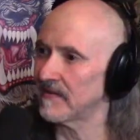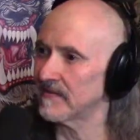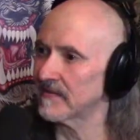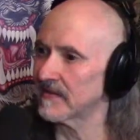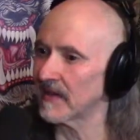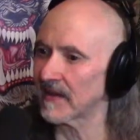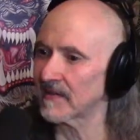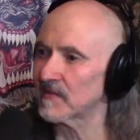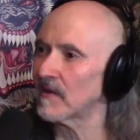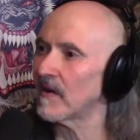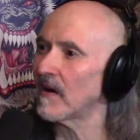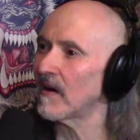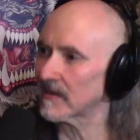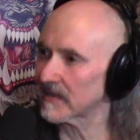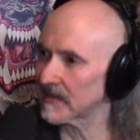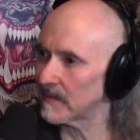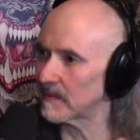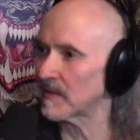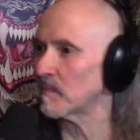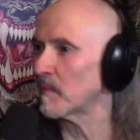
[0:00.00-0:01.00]
Yeah. Things are
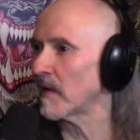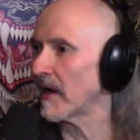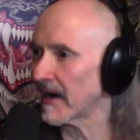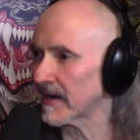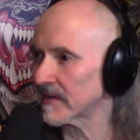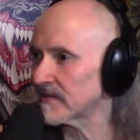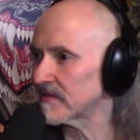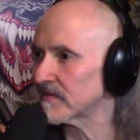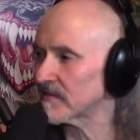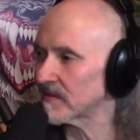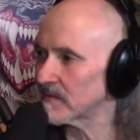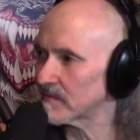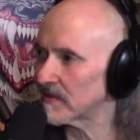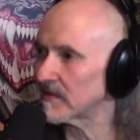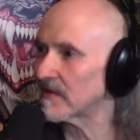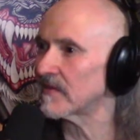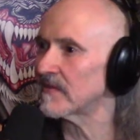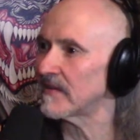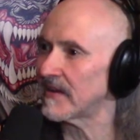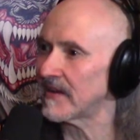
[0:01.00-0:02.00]
coming back to some
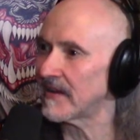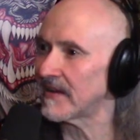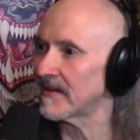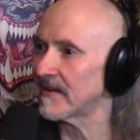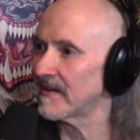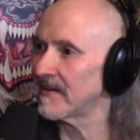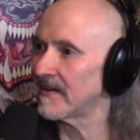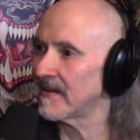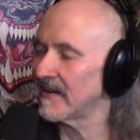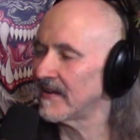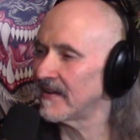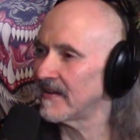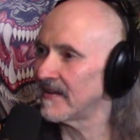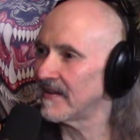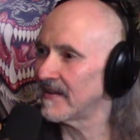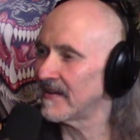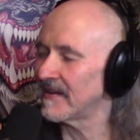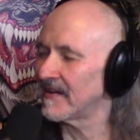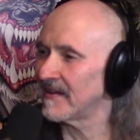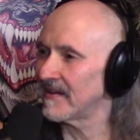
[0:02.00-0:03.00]
degree.
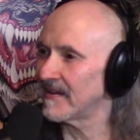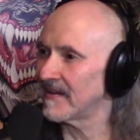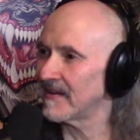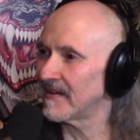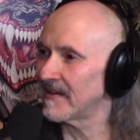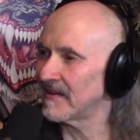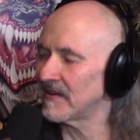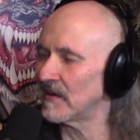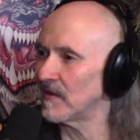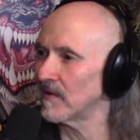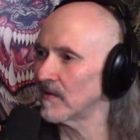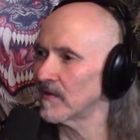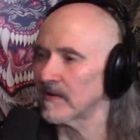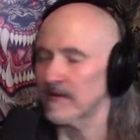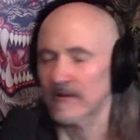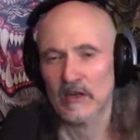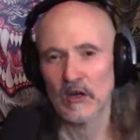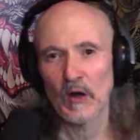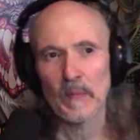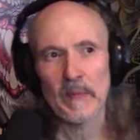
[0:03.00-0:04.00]
Yeah. You know,
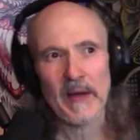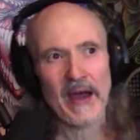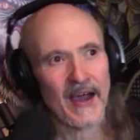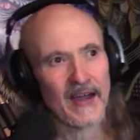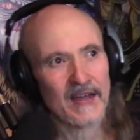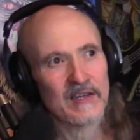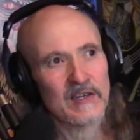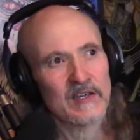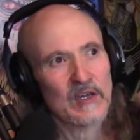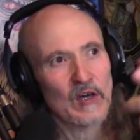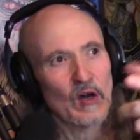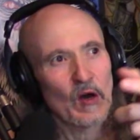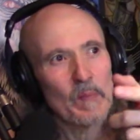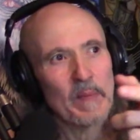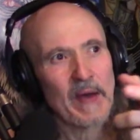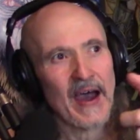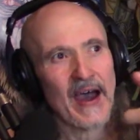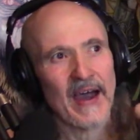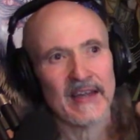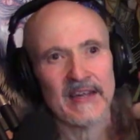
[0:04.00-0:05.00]
go they back, are. go
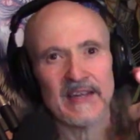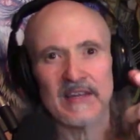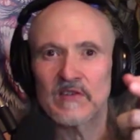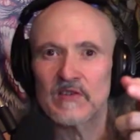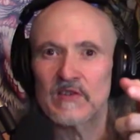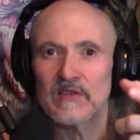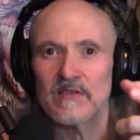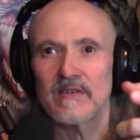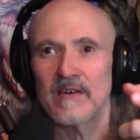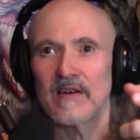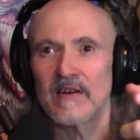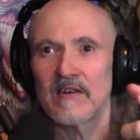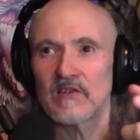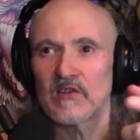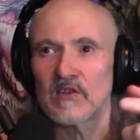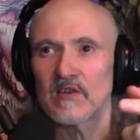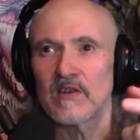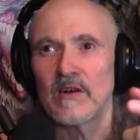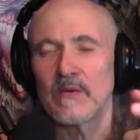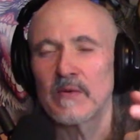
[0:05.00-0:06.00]
back into our
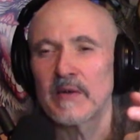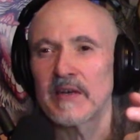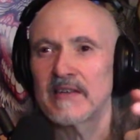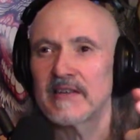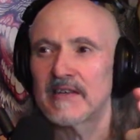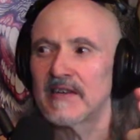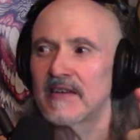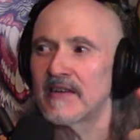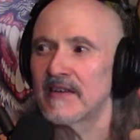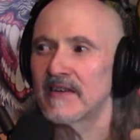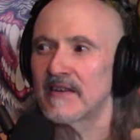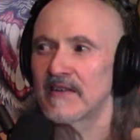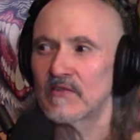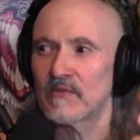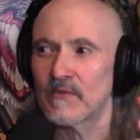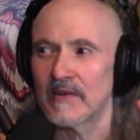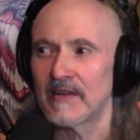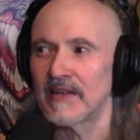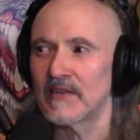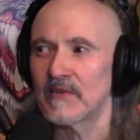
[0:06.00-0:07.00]
show we did in
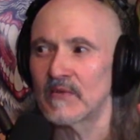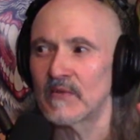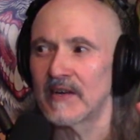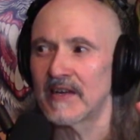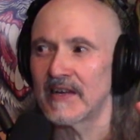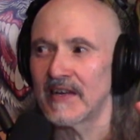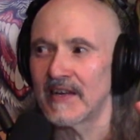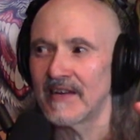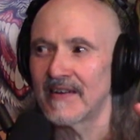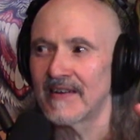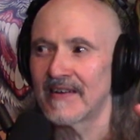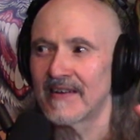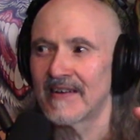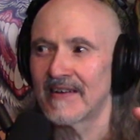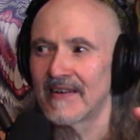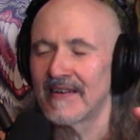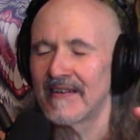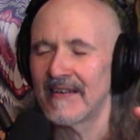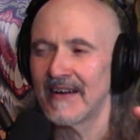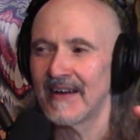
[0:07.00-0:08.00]
twenty twenty,
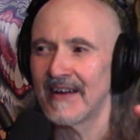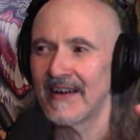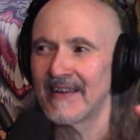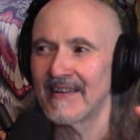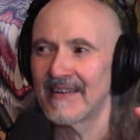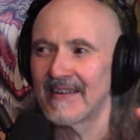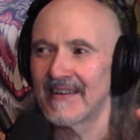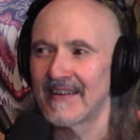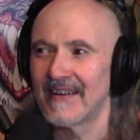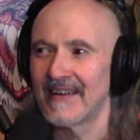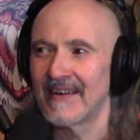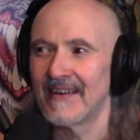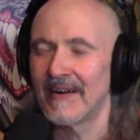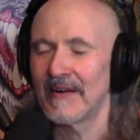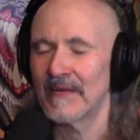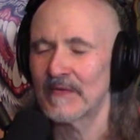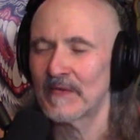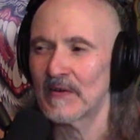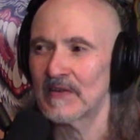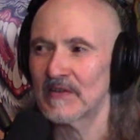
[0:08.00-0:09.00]
right?
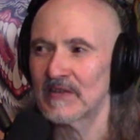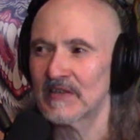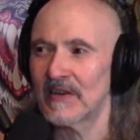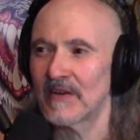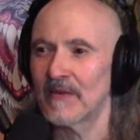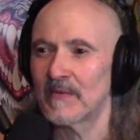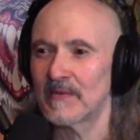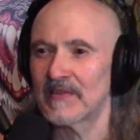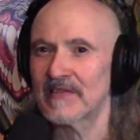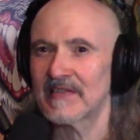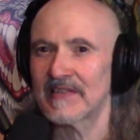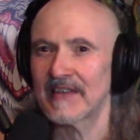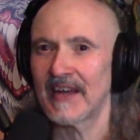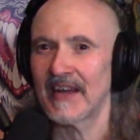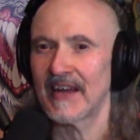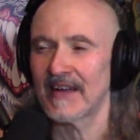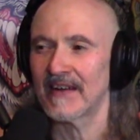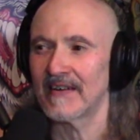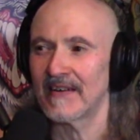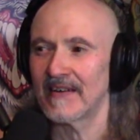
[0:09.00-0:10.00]
Our first show. I'm just
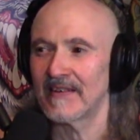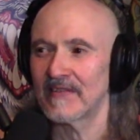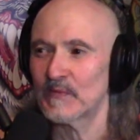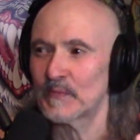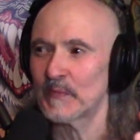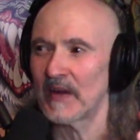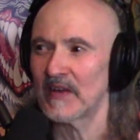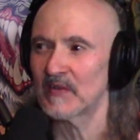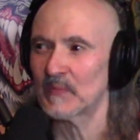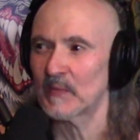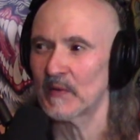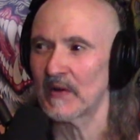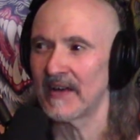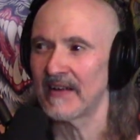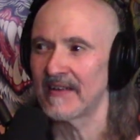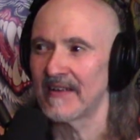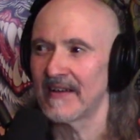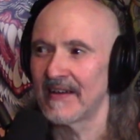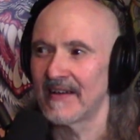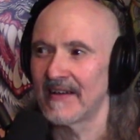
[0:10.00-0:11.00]
saying, uh, episode Space
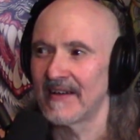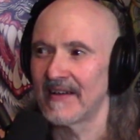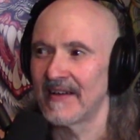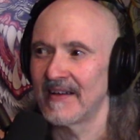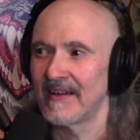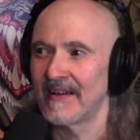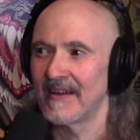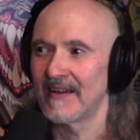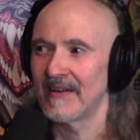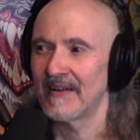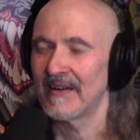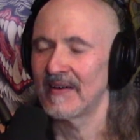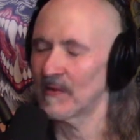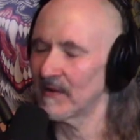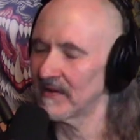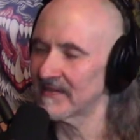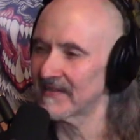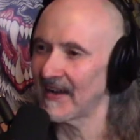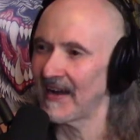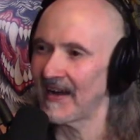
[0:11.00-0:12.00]
twenty-five.
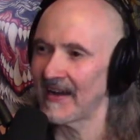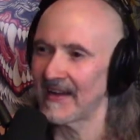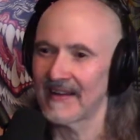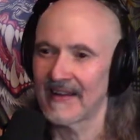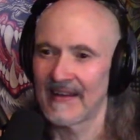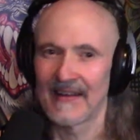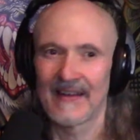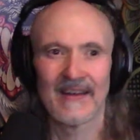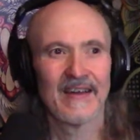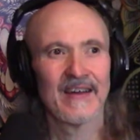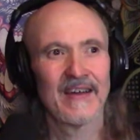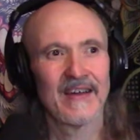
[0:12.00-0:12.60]
Was I that? Have it right